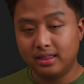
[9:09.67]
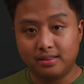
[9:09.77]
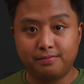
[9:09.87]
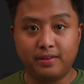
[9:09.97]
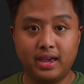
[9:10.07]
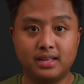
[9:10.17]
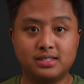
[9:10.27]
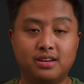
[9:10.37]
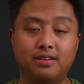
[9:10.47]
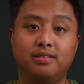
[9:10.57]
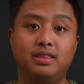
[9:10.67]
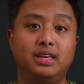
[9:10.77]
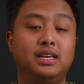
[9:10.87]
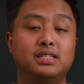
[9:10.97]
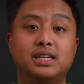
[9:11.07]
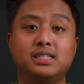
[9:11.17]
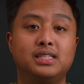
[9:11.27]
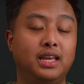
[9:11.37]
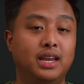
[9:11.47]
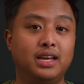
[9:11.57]
the fans of the
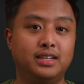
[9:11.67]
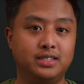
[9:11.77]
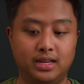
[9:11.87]
16 inch.